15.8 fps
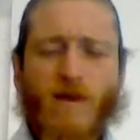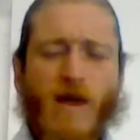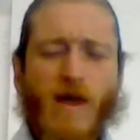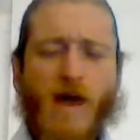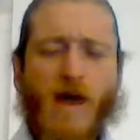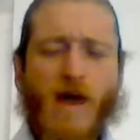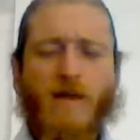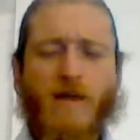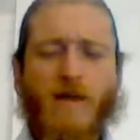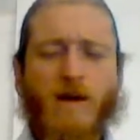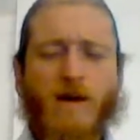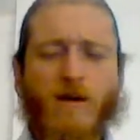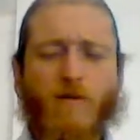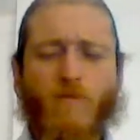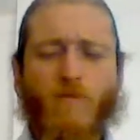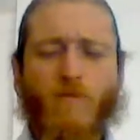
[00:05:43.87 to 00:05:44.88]
and
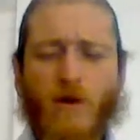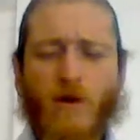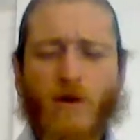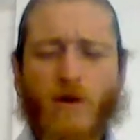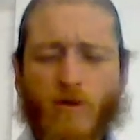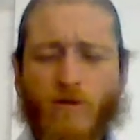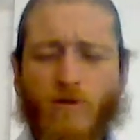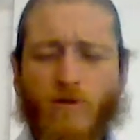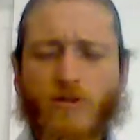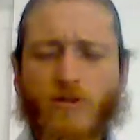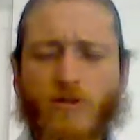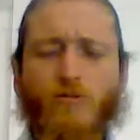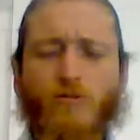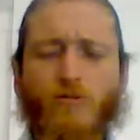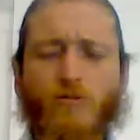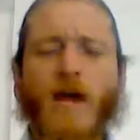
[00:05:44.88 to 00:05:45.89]
when we go through a
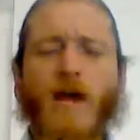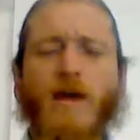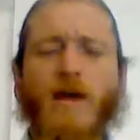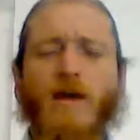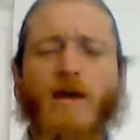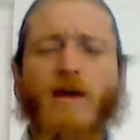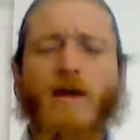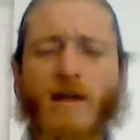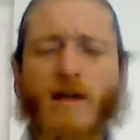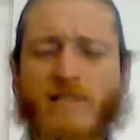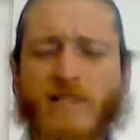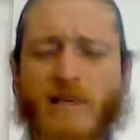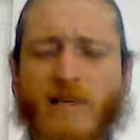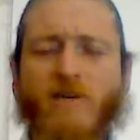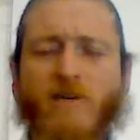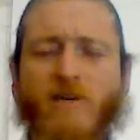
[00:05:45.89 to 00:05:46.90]
true gate, it
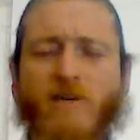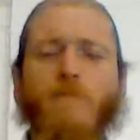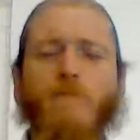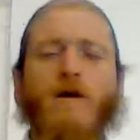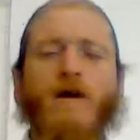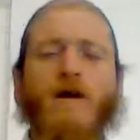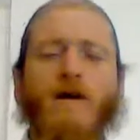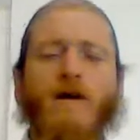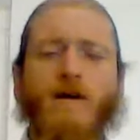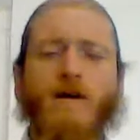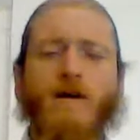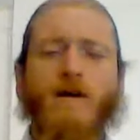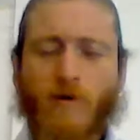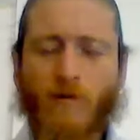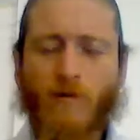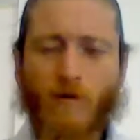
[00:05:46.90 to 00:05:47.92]
seals up behind
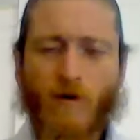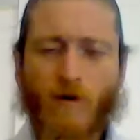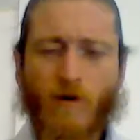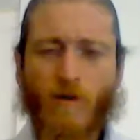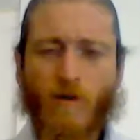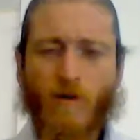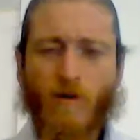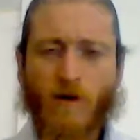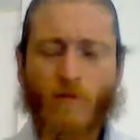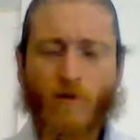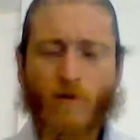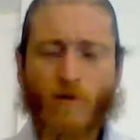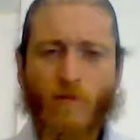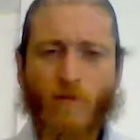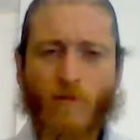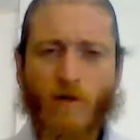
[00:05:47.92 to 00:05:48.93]
us. We're
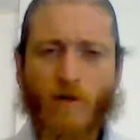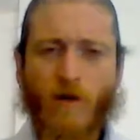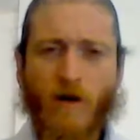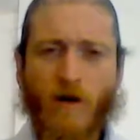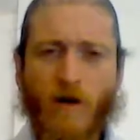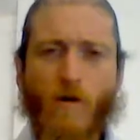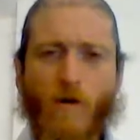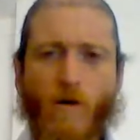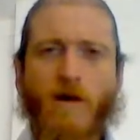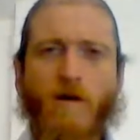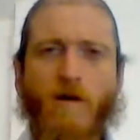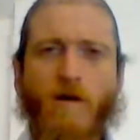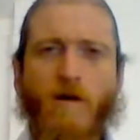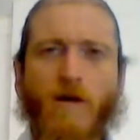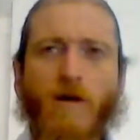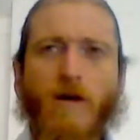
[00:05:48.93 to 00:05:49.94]

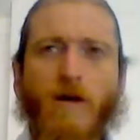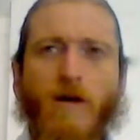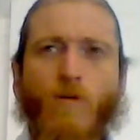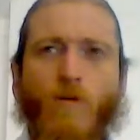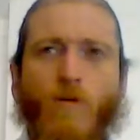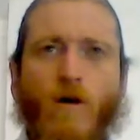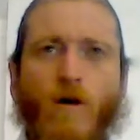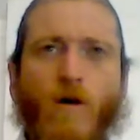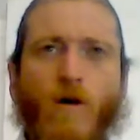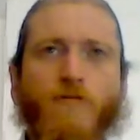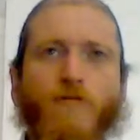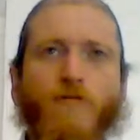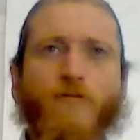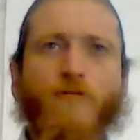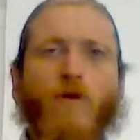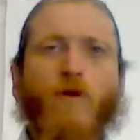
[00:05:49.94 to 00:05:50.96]
going
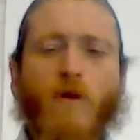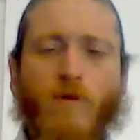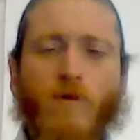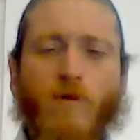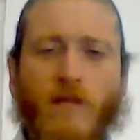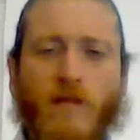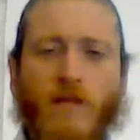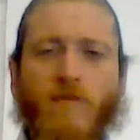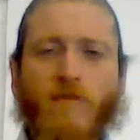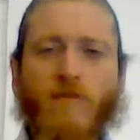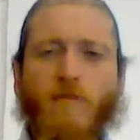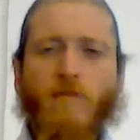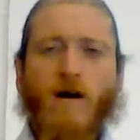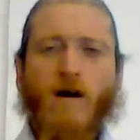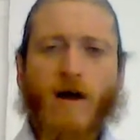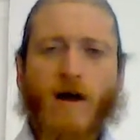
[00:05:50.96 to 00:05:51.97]
forward, and we're leaving
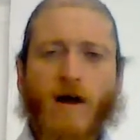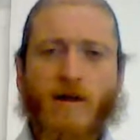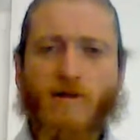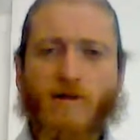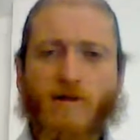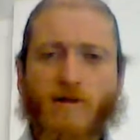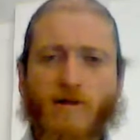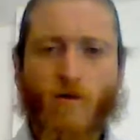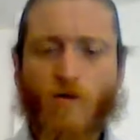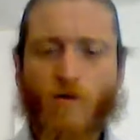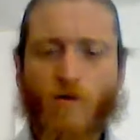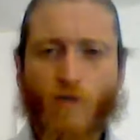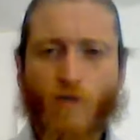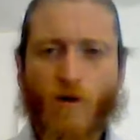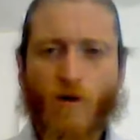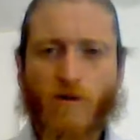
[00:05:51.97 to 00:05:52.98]
behind our old
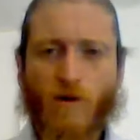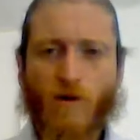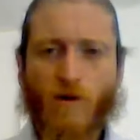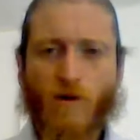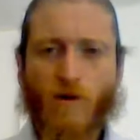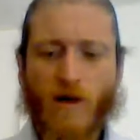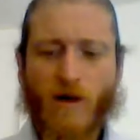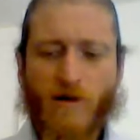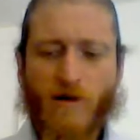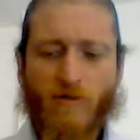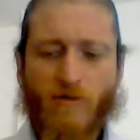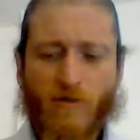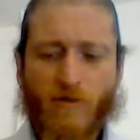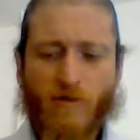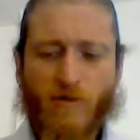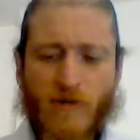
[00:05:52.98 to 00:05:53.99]
world, our old life,
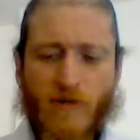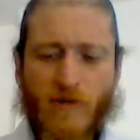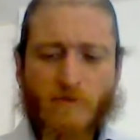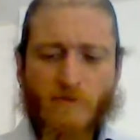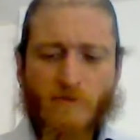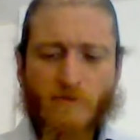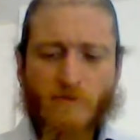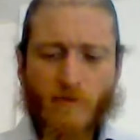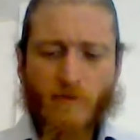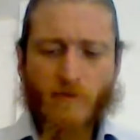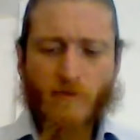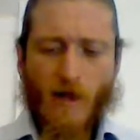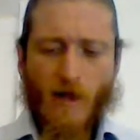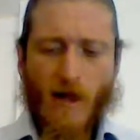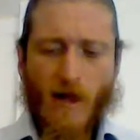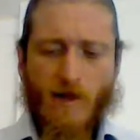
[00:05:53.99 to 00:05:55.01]

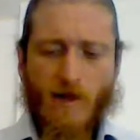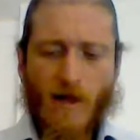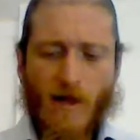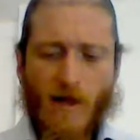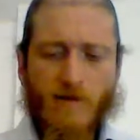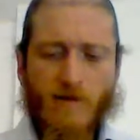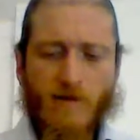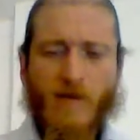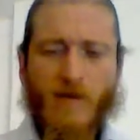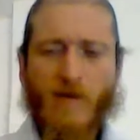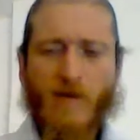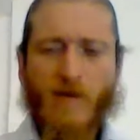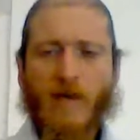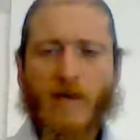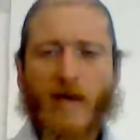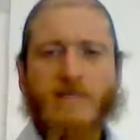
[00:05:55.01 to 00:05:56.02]
and
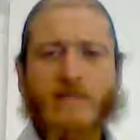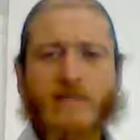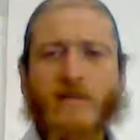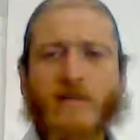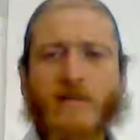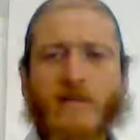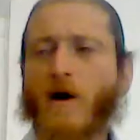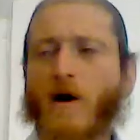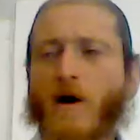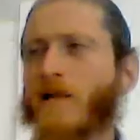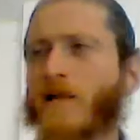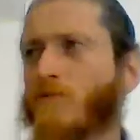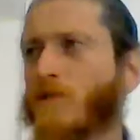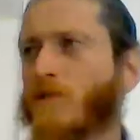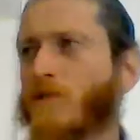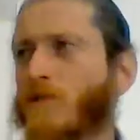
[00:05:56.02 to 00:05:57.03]
the gate seals behind us.
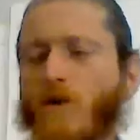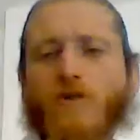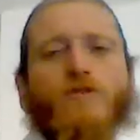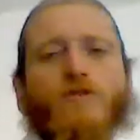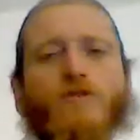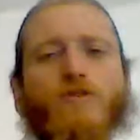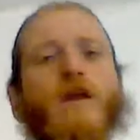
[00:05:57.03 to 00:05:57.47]
But to go through